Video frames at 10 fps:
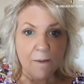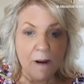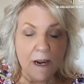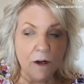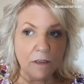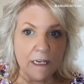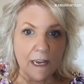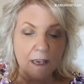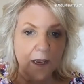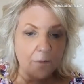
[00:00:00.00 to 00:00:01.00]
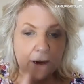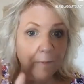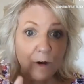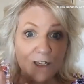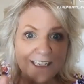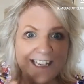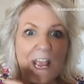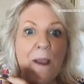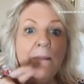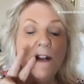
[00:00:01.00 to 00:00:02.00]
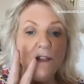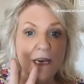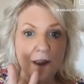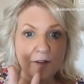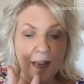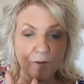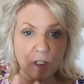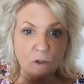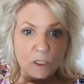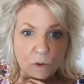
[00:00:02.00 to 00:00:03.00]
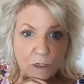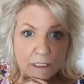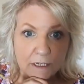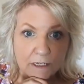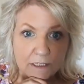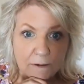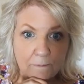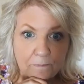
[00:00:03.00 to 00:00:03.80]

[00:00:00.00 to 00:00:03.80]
about a person, might only have to have 2 sources.